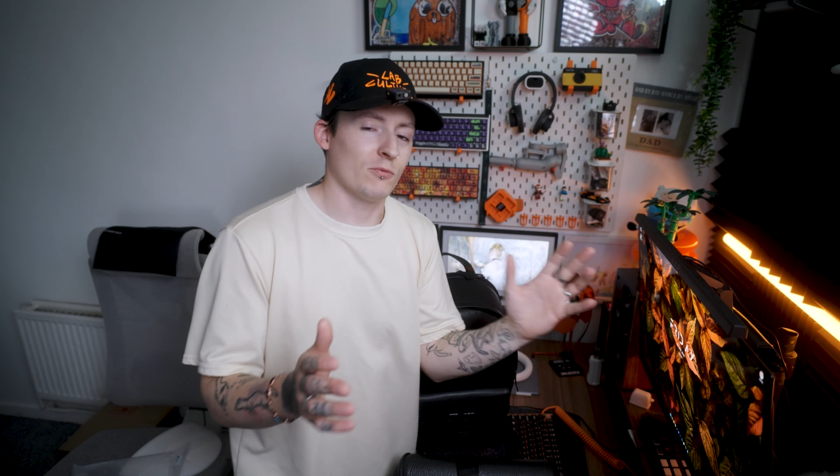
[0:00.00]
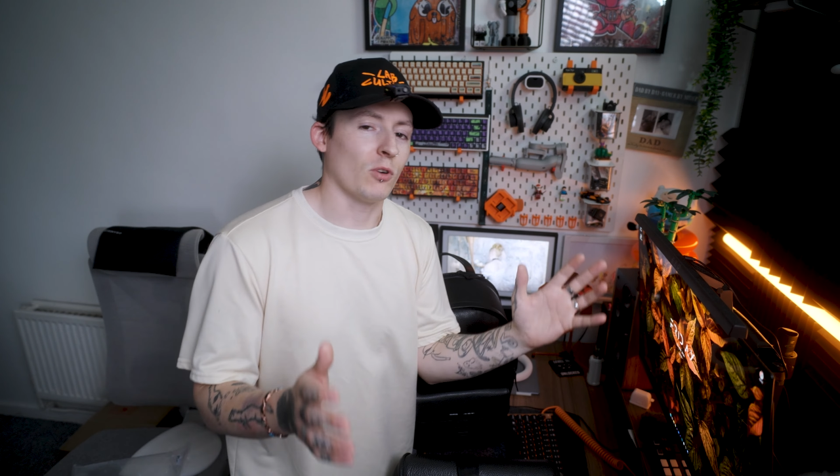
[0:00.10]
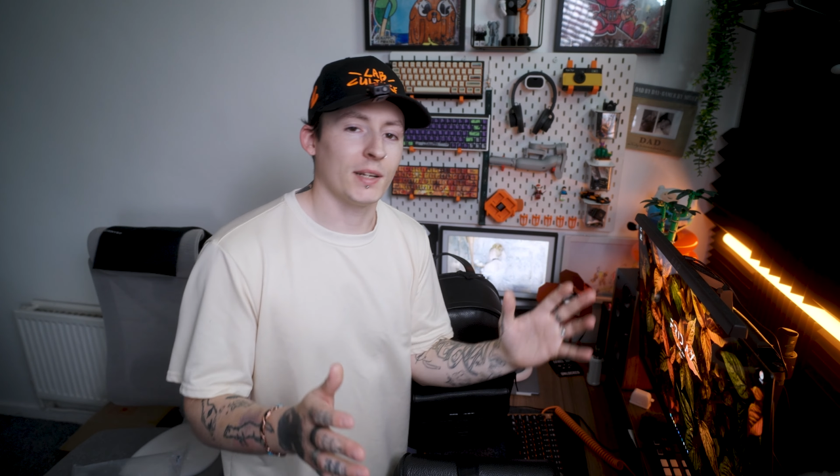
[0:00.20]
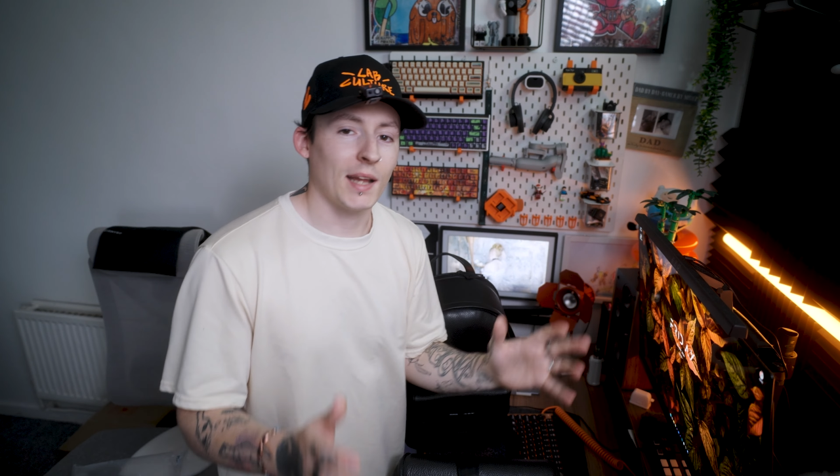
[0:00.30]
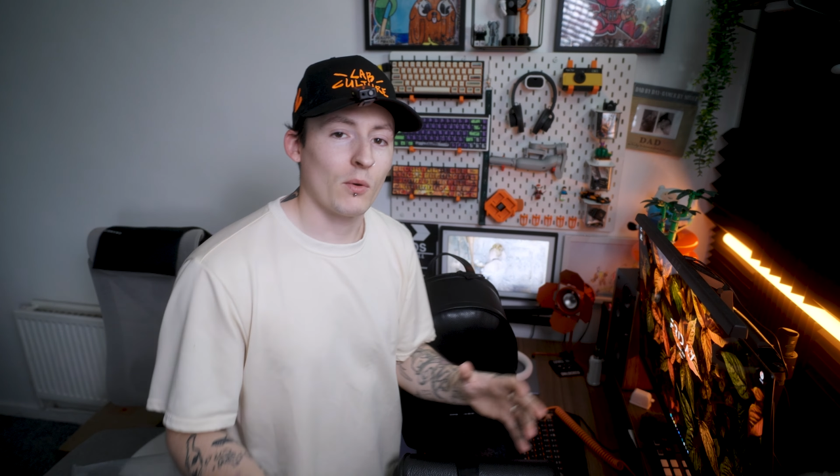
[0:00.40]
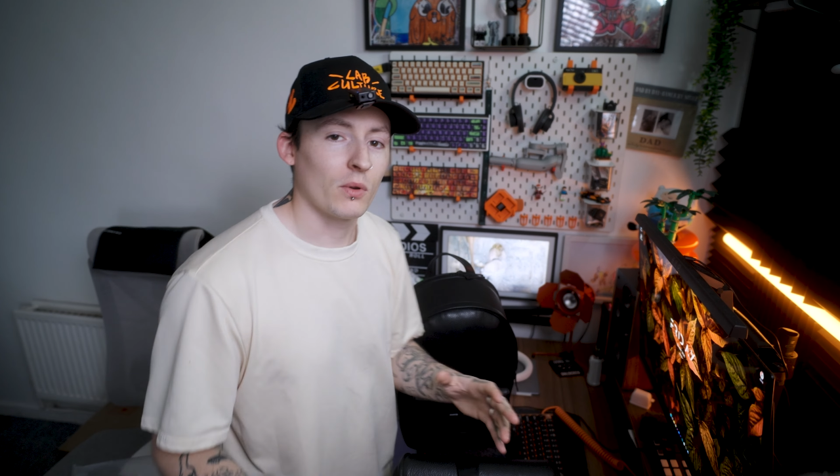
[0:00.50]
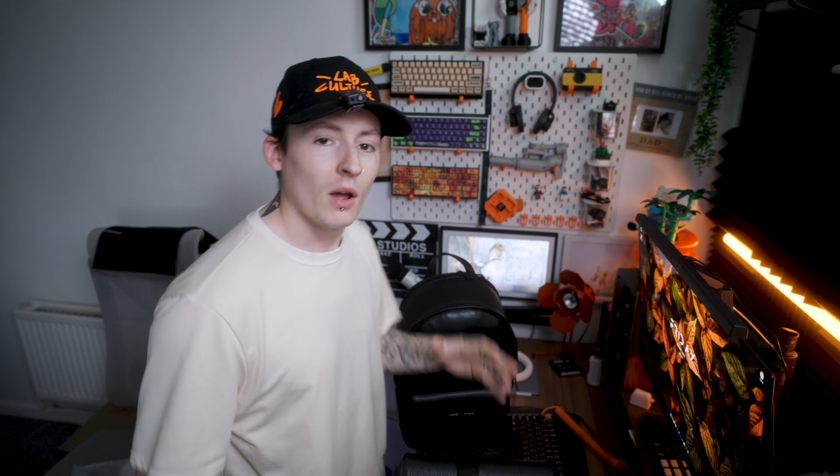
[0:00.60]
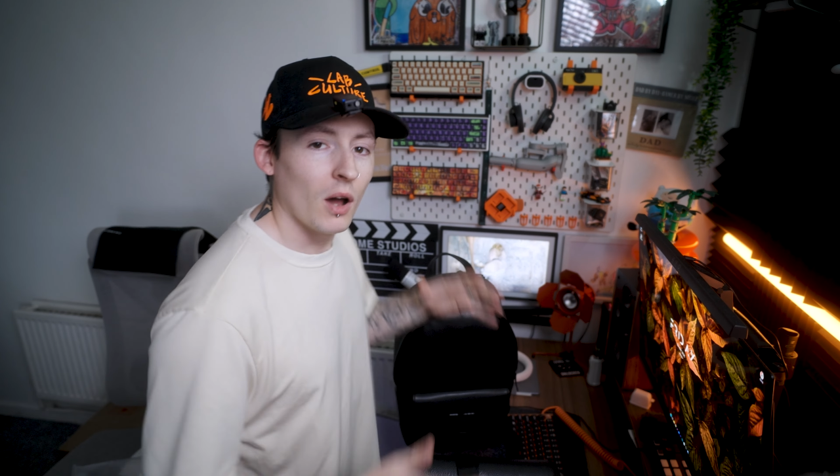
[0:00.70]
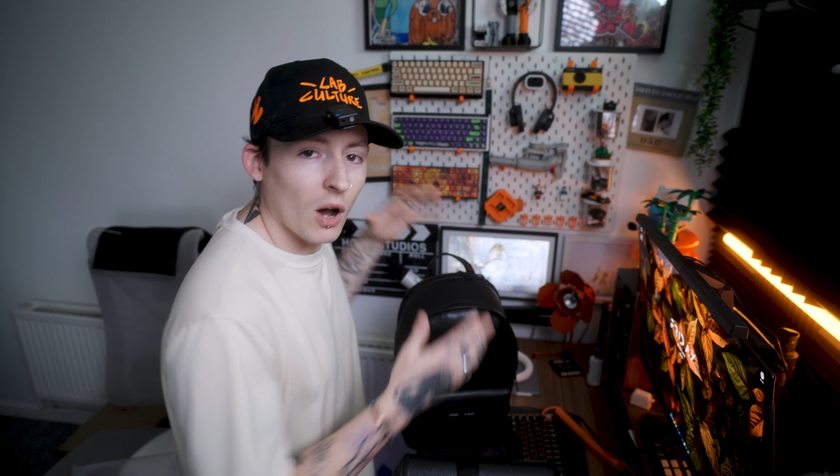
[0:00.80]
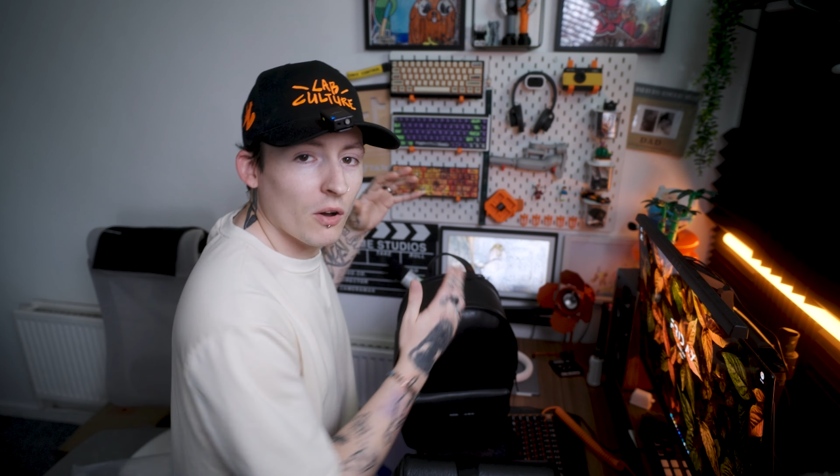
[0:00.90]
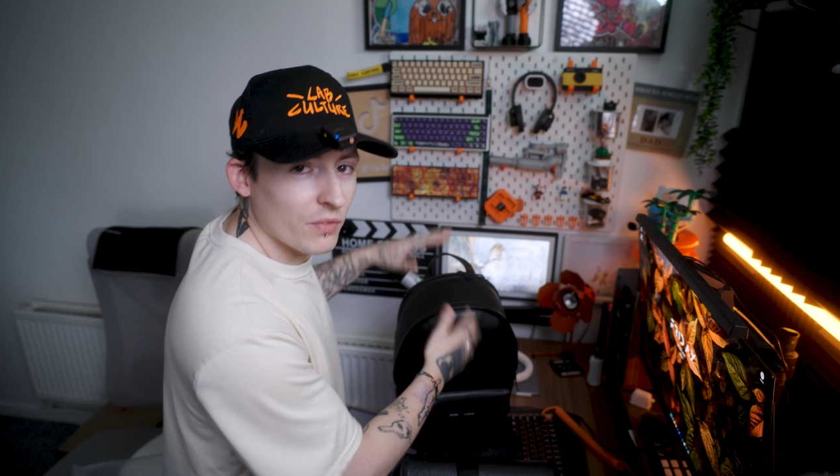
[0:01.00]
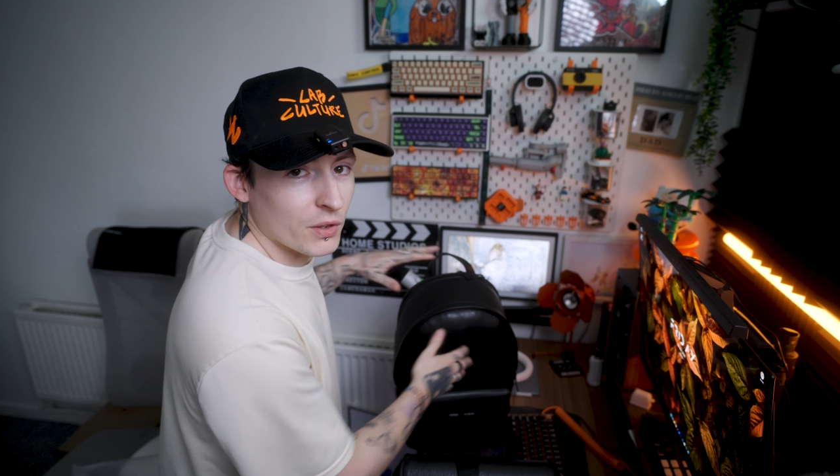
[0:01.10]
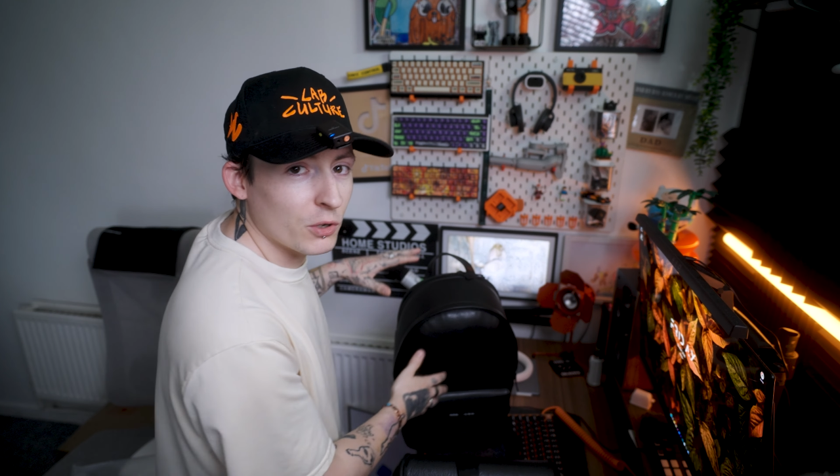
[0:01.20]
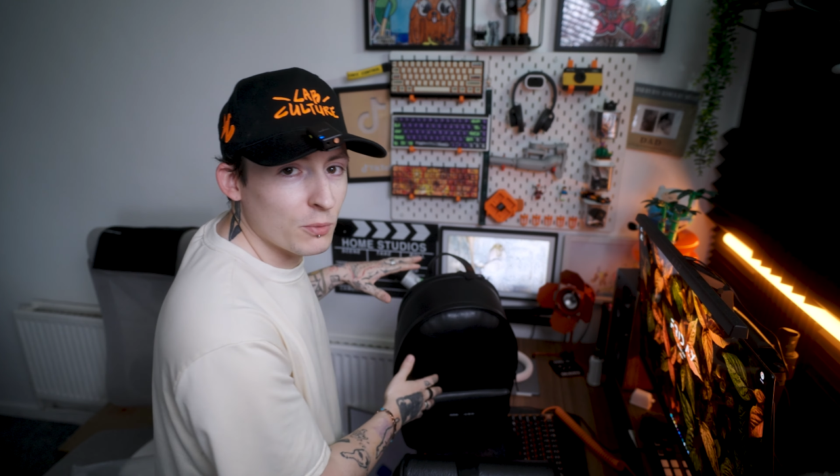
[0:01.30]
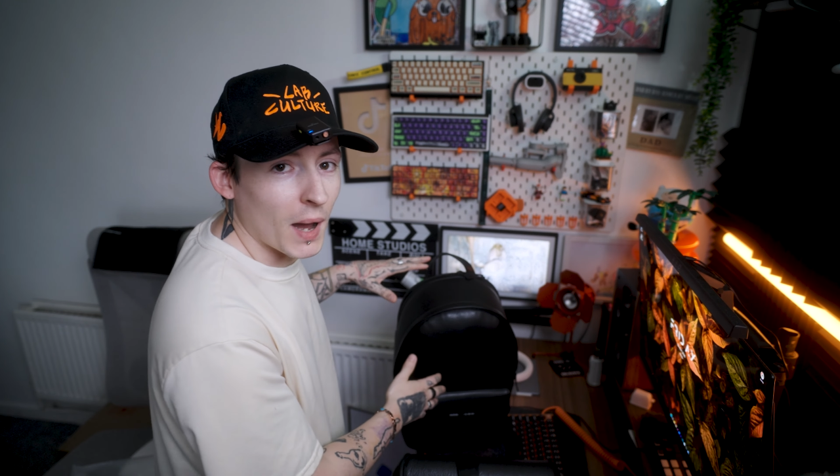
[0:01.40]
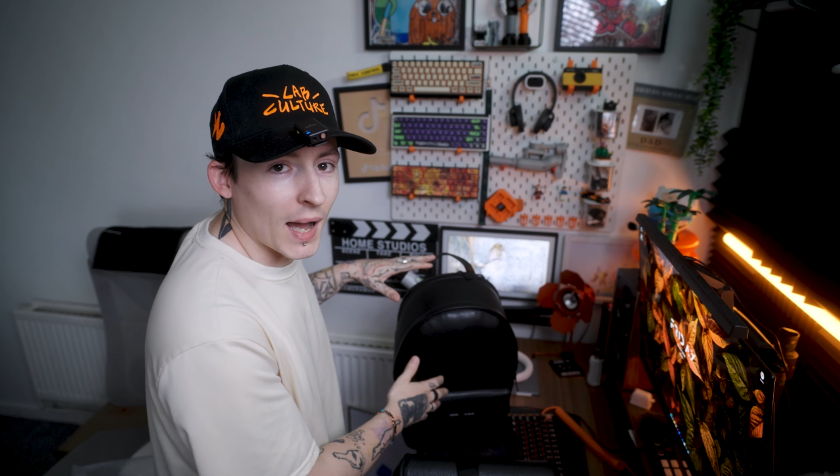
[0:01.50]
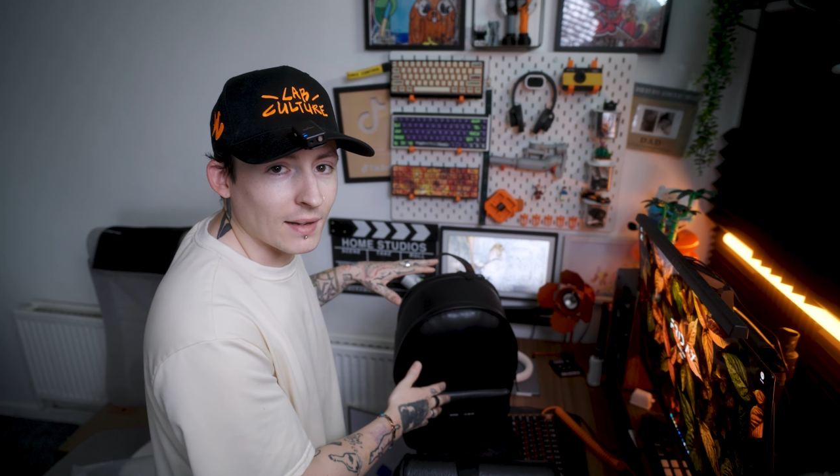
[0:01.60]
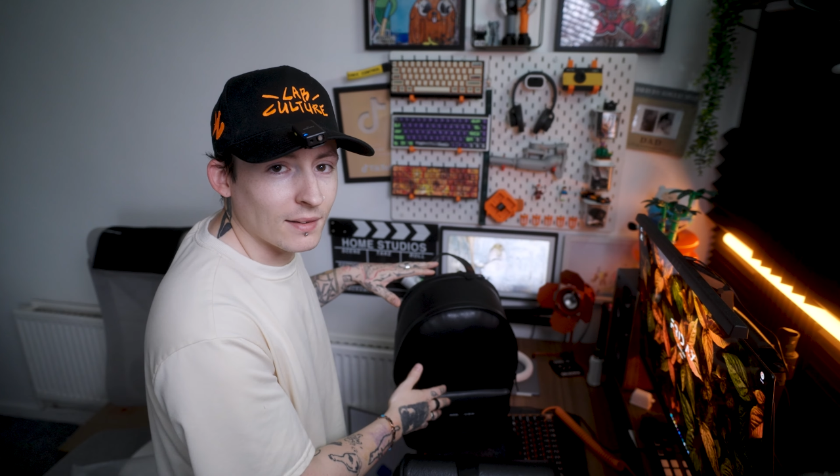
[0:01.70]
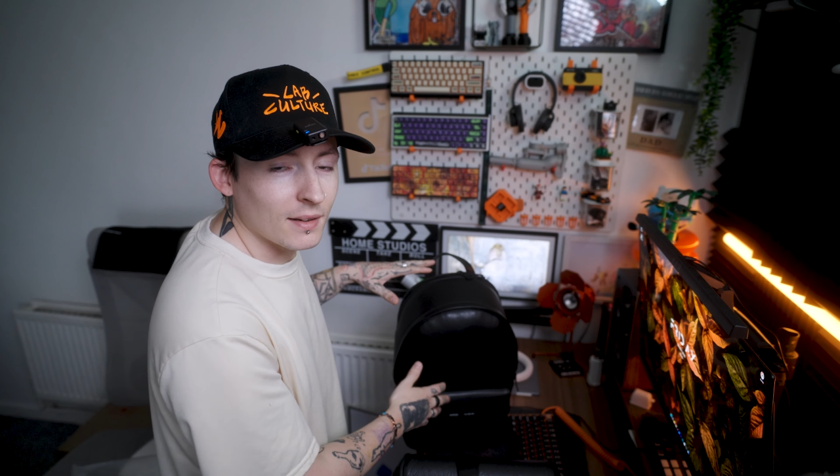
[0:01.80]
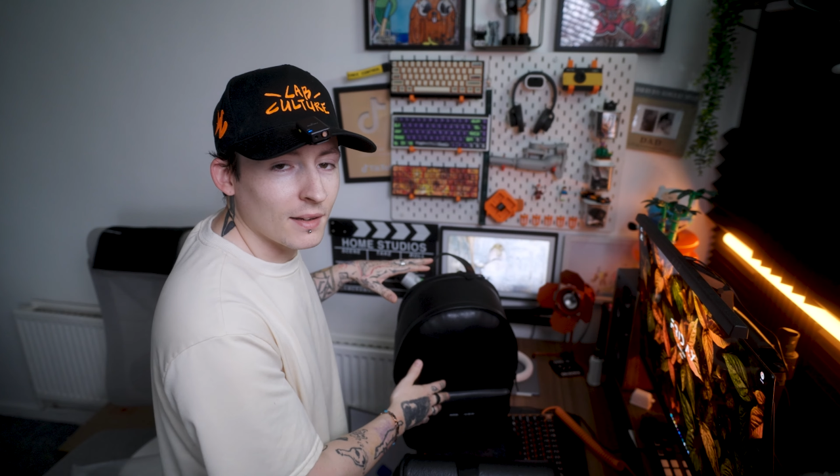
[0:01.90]
rundown of the new
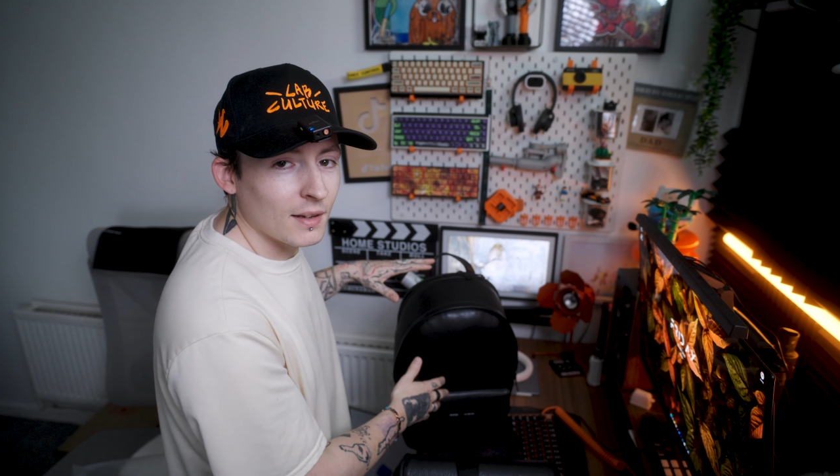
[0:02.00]
bag.